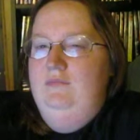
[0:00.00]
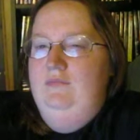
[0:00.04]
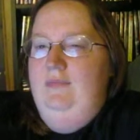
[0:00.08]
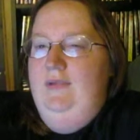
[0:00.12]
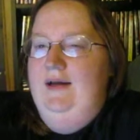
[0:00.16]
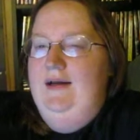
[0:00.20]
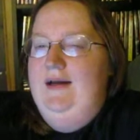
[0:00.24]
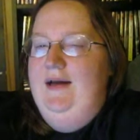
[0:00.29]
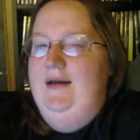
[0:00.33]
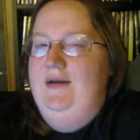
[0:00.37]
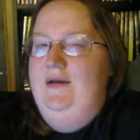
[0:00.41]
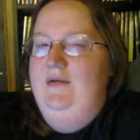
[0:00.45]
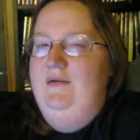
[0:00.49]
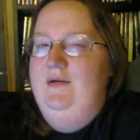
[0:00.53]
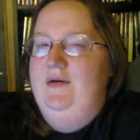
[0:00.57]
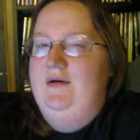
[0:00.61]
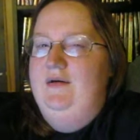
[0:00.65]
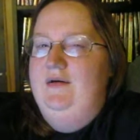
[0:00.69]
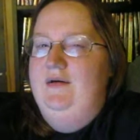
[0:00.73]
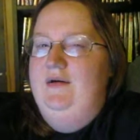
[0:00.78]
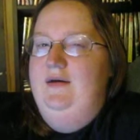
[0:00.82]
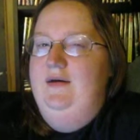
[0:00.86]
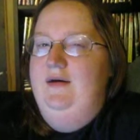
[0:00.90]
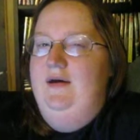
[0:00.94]
Like, I know
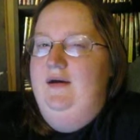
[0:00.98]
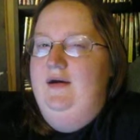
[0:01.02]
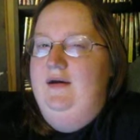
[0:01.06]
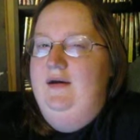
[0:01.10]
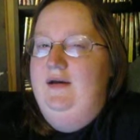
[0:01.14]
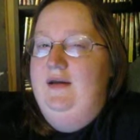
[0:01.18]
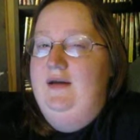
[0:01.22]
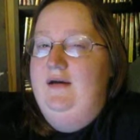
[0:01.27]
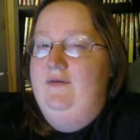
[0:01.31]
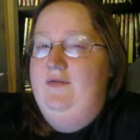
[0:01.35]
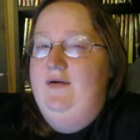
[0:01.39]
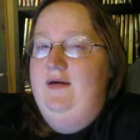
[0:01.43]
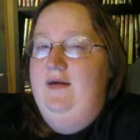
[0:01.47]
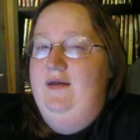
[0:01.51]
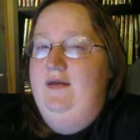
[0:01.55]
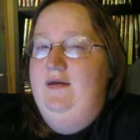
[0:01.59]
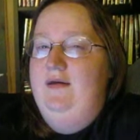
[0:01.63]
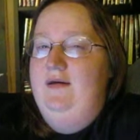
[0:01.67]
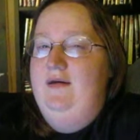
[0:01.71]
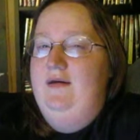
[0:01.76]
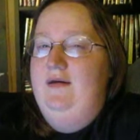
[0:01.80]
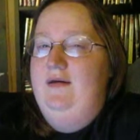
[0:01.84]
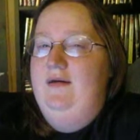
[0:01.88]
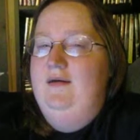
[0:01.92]
you're young and
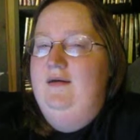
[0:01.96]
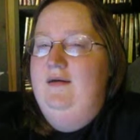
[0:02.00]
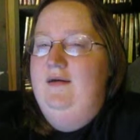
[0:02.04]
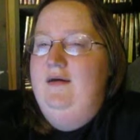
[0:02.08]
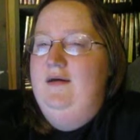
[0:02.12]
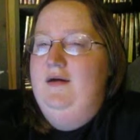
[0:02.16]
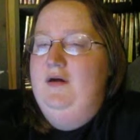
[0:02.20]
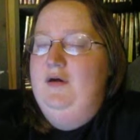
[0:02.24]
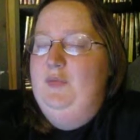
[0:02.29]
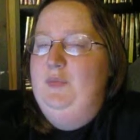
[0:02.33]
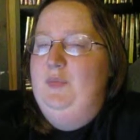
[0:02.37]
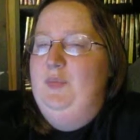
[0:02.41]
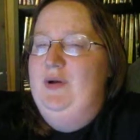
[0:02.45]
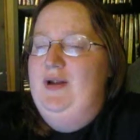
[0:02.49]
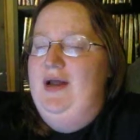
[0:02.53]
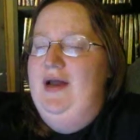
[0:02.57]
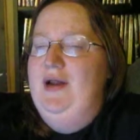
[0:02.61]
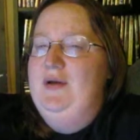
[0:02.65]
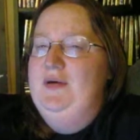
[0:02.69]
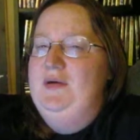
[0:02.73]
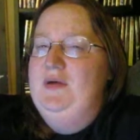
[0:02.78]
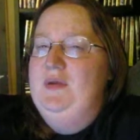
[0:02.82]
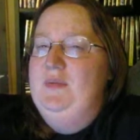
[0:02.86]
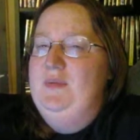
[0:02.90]
everything, but I
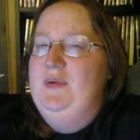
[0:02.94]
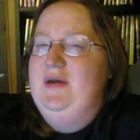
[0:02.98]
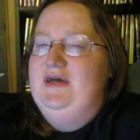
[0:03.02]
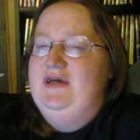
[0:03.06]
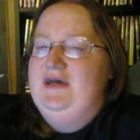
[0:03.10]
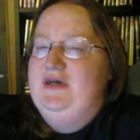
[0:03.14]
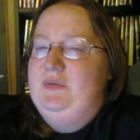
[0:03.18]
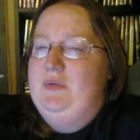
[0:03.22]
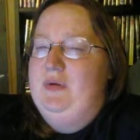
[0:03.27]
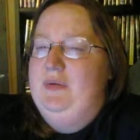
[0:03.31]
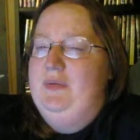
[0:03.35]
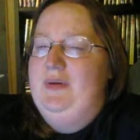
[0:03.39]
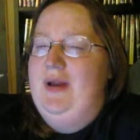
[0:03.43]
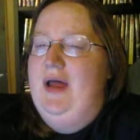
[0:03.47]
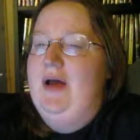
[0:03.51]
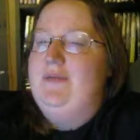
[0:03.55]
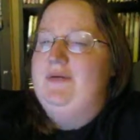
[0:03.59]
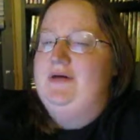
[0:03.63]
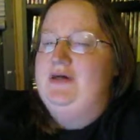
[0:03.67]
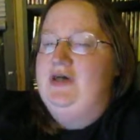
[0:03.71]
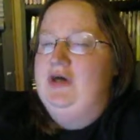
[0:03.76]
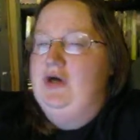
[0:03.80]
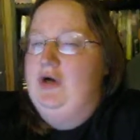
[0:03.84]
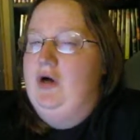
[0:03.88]
knew who the Bee Gees were when I
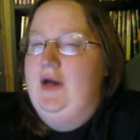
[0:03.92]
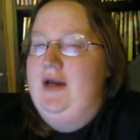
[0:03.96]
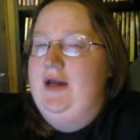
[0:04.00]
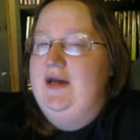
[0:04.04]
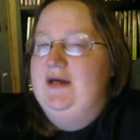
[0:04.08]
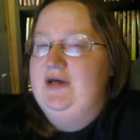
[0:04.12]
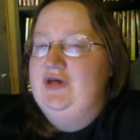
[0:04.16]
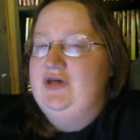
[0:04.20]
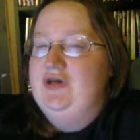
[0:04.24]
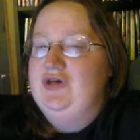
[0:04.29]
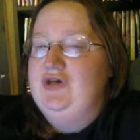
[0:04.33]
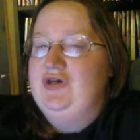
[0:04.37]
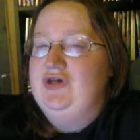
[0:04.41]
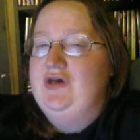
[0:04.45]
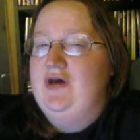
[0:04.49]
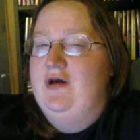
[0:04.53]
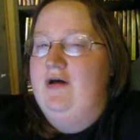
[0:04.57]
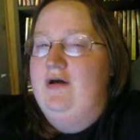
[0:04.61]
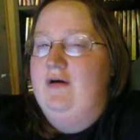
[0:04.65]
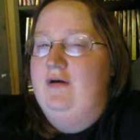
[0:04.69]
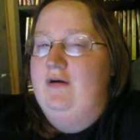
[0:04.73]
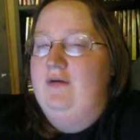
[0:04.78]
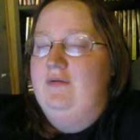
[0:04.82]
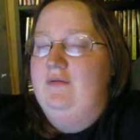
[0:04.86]
was your age,
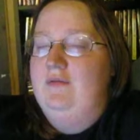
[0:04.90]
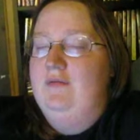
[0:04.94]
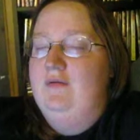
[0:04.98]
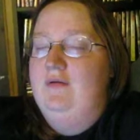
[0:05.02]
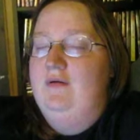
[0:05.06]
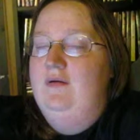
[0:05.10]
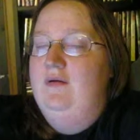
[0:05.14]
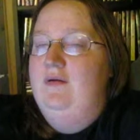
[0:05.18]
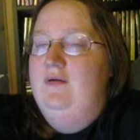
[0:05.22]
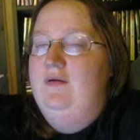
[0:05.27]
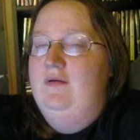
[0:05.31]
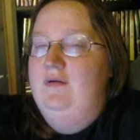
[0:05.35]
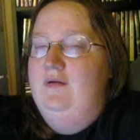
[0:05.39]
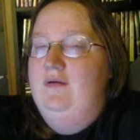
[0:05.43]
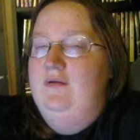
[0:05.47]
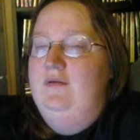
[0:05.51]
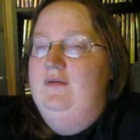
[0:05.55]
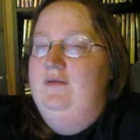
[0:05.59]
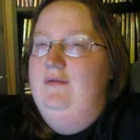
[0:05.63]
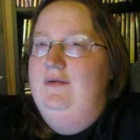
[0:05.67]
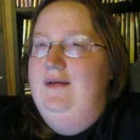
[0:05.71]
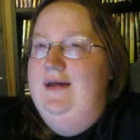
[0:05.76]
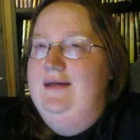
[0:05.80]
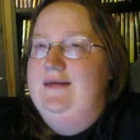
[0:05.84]
so
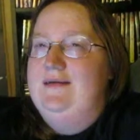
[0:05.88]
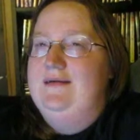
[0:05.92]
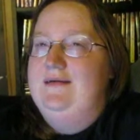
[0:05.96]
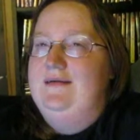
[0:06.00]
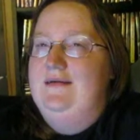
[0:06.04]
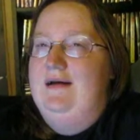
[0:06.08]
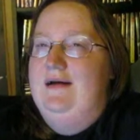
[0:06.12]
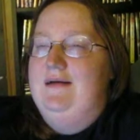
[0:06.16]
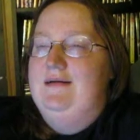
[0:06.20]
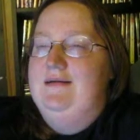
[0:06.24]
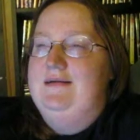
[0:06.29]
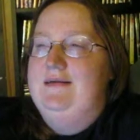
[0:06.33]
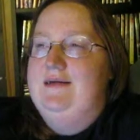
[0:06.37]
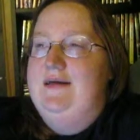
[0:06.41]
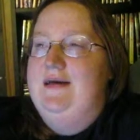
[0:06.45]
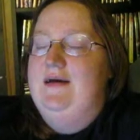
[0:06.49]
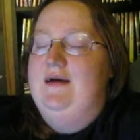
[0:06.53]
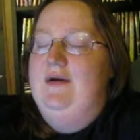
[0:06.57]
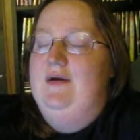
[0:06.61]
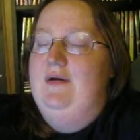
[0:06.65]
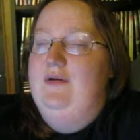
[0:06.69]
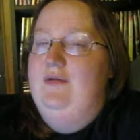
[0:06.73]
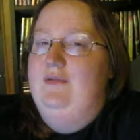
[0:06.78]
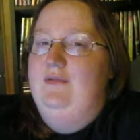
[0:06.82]
that's not
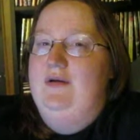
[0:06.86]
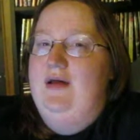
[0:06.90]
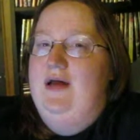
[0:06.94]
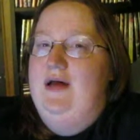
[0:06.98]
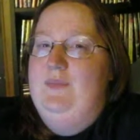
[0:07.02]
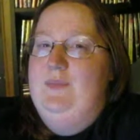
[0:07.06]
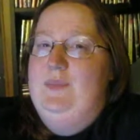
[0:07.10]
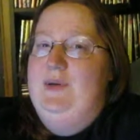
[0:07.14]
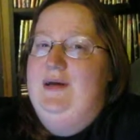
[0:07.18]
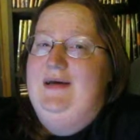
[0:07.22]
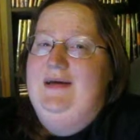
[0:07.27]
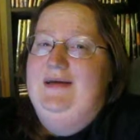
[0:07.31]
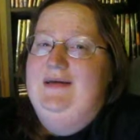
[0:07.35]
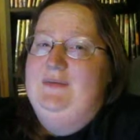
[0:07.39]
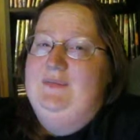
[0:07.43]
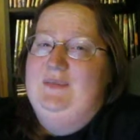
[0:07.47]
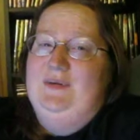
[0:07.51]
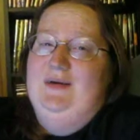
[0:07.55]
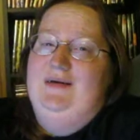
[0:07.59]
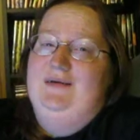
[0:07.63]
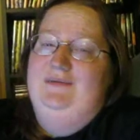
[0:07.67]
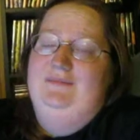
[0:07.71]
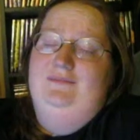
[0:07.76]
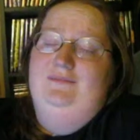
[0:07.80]
saying a whole lot because,
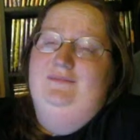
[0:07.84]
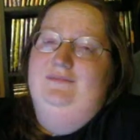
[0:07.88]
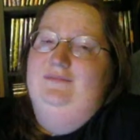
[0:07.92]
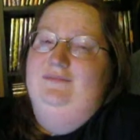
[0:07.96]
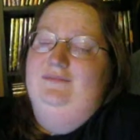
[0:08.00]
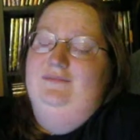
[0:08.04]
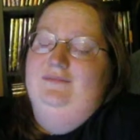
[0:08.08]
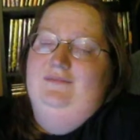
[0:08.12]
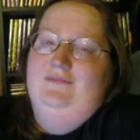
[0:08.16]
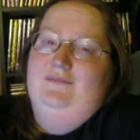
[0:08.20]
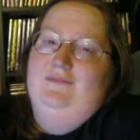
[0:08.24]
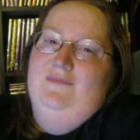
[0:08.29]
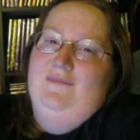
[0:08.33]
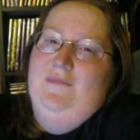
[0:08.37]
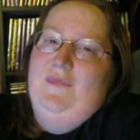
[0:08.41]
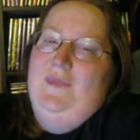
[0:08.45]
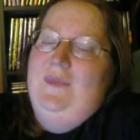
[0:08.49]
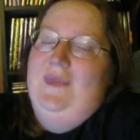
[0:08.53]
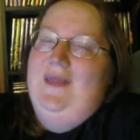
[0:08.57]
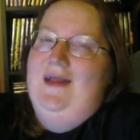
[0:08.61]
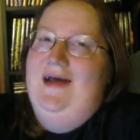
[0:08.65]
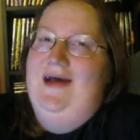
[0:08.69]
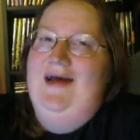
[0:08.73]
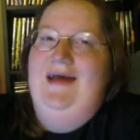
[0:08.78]
well,
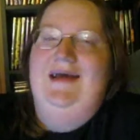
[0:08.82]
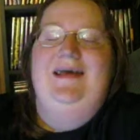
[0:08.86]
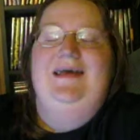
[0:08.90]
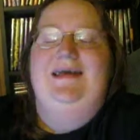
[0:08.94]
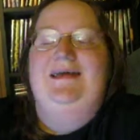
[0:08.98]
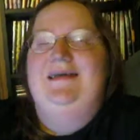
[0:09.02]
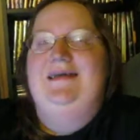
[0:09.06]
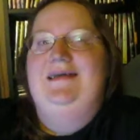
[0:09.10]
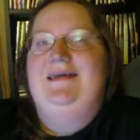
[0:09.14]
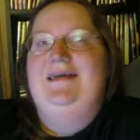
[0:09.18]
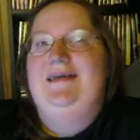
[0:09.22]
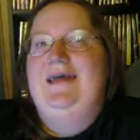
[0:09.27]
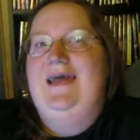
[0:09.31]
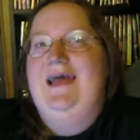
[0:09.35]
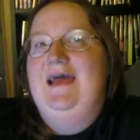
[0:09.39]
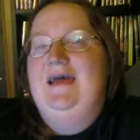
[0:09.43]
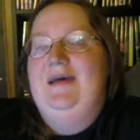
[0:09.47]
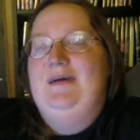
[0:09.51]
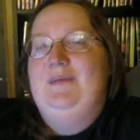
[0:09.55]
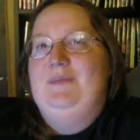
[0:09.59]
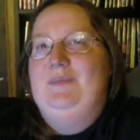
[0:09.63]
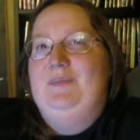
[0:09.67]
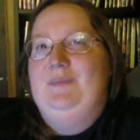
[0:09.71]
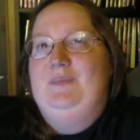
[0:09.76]
I can
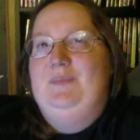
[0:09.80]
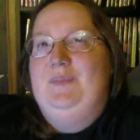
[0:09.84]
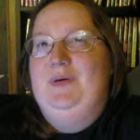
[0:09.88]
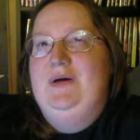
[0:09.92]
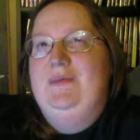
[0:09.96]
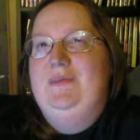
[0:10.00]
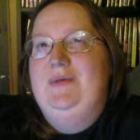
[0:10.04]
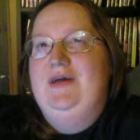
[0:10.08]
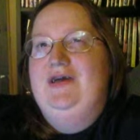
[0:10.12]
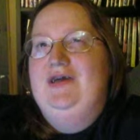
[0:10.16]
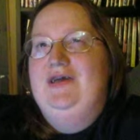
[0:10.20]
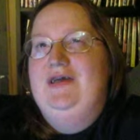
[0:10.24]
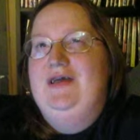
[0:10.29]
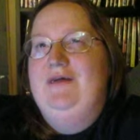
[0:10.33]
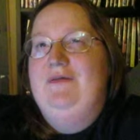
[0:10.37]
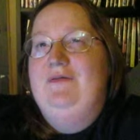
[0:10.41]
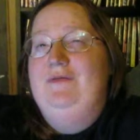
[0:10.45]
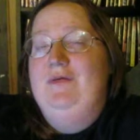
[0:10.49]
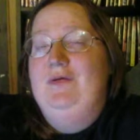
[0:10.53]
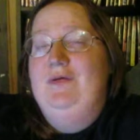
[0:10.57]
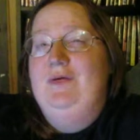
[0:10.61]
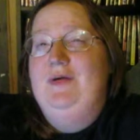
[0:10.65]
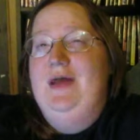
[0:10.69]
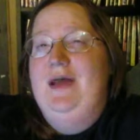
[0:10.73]
name pretty much the
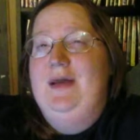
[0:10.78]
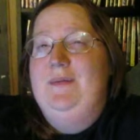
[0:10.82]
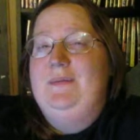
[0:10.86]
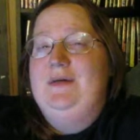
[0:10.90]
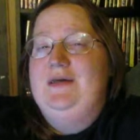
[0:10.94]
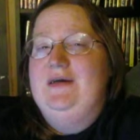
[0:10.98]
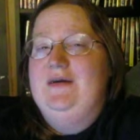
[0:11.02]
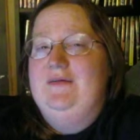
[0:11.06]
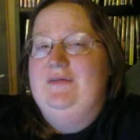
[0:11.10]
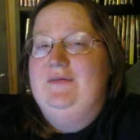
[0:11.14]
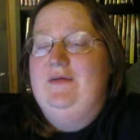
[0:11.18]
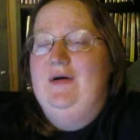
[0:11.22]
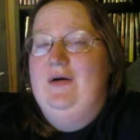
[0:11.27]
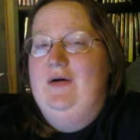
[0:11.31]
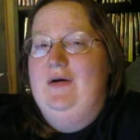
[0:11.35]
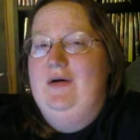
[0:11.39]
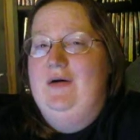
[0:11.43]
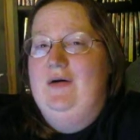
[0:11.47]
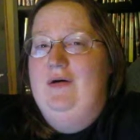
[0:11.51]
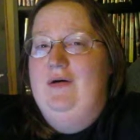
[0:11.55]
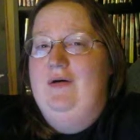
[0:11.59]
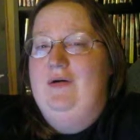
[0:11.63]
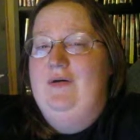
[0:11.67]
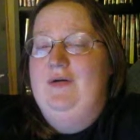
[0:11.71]
full names of
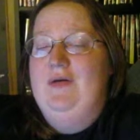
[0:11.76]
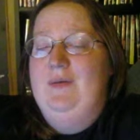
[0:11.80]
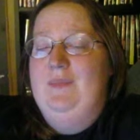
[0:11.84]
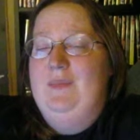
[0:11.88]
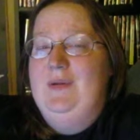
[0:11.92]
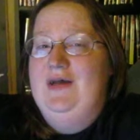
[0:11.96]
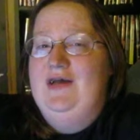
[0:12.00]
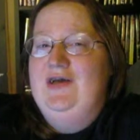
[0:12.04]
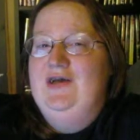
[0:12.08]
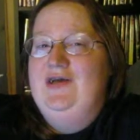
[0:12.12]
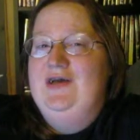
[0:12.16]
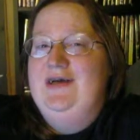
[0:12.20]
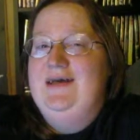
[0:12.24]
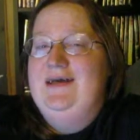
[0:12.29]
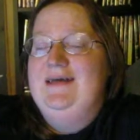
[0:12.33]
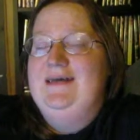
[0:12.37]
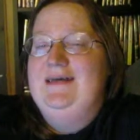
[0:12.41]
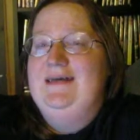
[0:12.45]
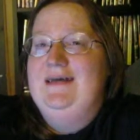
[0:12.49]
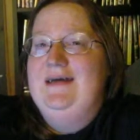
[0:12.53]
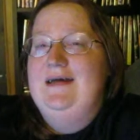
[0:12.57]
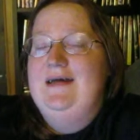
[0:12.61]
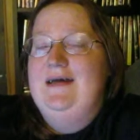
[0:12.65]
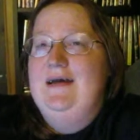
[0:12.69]
all the Bee
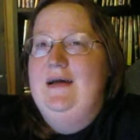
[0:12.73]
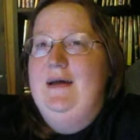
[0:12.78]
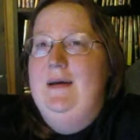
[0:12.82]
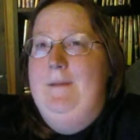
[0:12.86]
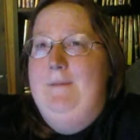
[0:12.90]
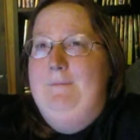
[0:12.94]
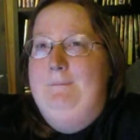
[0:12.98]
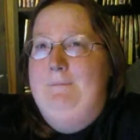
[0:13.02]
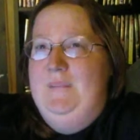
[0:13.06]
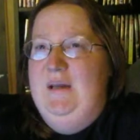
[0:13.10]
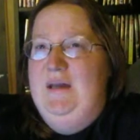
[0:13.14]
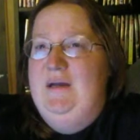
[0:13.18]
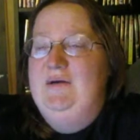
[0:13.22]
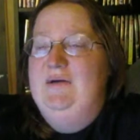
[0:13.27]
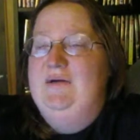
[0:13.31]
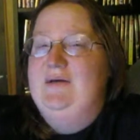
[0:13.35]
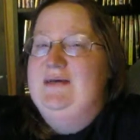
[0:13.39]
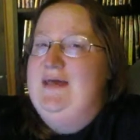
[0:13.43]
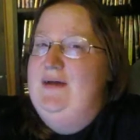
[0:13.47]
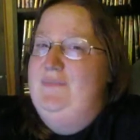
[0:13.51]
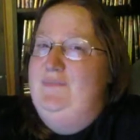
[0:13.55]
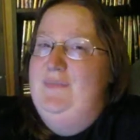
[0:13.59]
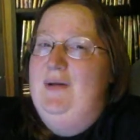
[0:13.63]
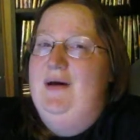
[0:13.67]
Gees,
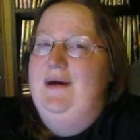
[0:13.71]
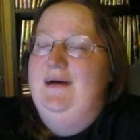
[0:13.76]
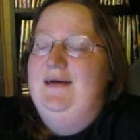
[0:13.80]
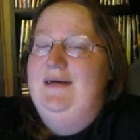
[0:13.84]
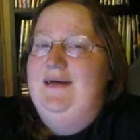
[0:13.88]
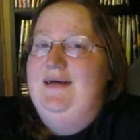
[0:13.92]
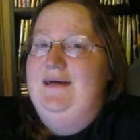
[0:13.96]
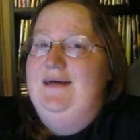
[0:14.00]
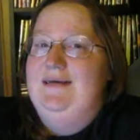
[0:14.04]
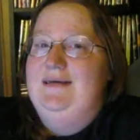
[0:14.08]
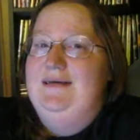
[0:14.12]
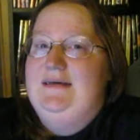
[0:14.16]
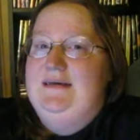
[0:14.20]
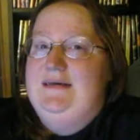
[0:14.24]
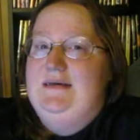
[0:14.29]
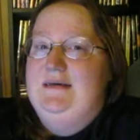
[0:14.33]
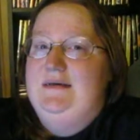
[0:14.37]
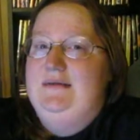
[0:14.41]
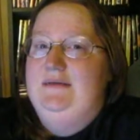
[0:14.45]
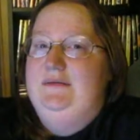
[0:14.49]
Beatles, and Monkees.